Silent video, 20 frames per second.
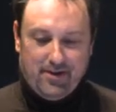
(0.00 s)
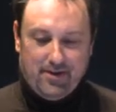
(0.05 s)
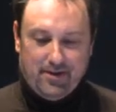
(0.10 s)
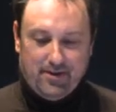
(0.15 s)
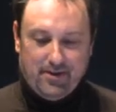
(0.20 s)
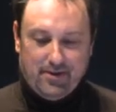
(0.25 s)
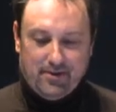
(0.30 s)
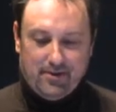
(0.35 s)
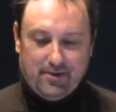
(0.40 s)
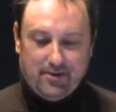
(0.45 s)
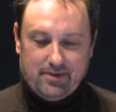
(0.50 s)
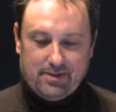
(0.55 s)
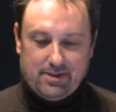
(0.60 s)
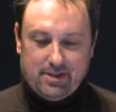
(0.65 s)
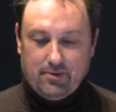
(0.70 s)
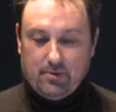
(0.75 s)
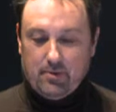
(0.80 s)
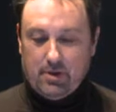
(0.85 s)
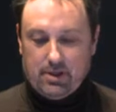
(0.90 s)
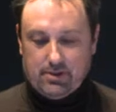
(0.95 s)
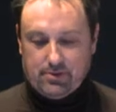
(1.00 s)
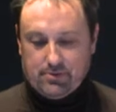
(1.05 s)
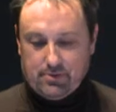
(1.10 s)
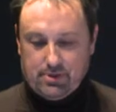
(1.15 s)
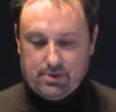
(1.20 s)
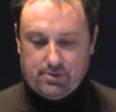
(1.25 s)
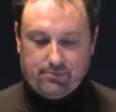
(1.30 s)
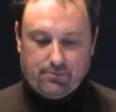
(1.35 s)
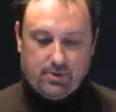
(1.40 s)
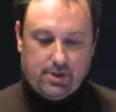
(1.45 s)
uh, DEA, so
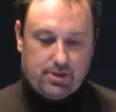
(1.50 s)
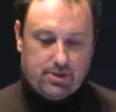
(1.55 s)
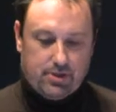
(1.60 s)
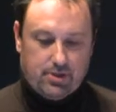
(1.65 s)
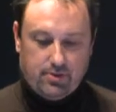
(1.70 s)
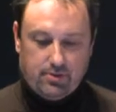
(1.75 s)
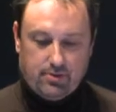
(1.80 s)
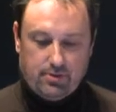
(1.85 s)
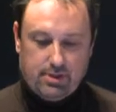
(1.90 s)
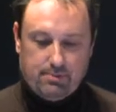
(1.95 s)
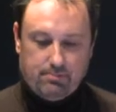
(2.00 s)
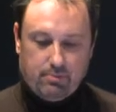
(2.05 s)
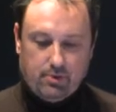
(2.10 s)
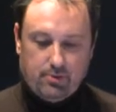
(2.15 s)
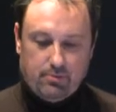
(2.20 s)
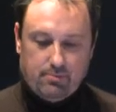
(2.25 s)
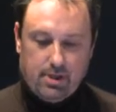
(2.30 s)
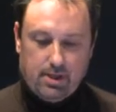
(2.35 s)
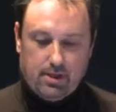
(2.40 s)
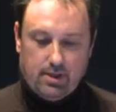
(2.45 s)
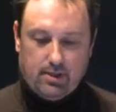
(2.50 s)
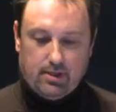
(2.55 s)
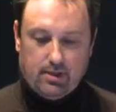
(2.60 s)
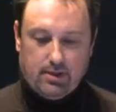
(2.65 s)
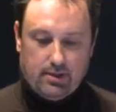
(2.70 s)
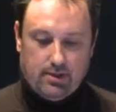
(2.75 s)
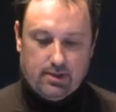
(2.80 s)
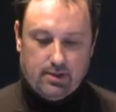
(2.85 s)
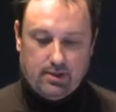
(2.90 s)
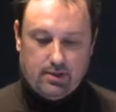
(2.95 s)
it's French uh, diploma,
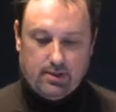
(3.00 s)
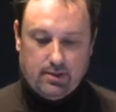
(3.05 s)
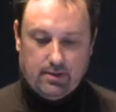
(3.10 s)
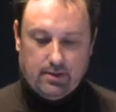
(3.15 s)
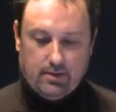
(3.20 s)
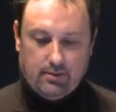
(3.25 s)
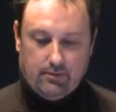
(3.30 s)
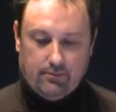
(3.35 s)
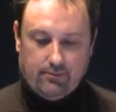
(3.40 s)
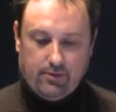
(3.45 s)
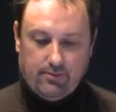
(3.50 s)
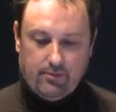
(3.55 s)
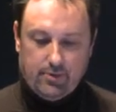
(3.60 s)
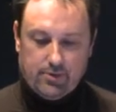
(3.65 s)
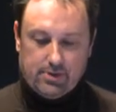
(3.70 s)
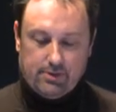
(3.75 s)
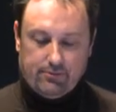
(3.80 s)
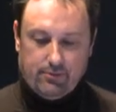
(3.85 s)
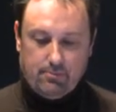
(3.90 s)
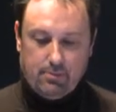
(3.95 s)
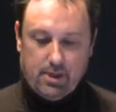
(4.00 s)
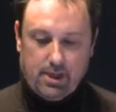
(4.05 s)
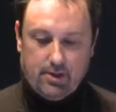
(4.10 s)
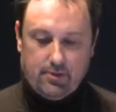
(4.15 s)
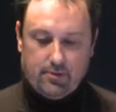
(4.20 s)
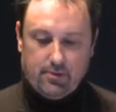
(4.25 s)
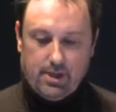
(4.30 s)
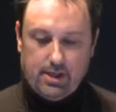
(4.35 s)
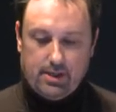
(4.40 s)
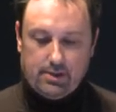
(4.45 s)
uh, five years of the
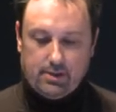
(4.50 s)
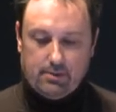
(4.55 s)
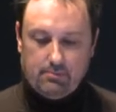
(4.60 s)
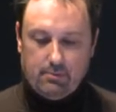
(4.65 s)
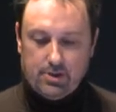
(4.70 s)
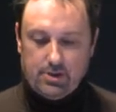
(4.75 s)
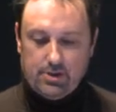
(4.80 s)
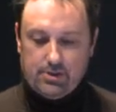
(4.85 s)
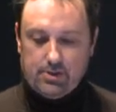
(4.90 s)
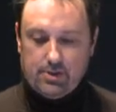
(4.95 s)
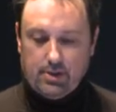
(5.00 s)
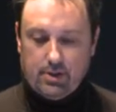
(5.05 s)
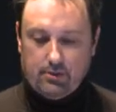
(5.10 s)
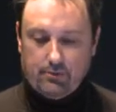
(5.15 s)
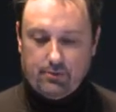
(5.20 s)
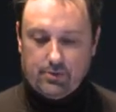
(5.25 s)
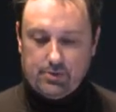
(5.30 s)
baccalaureate, and Magister of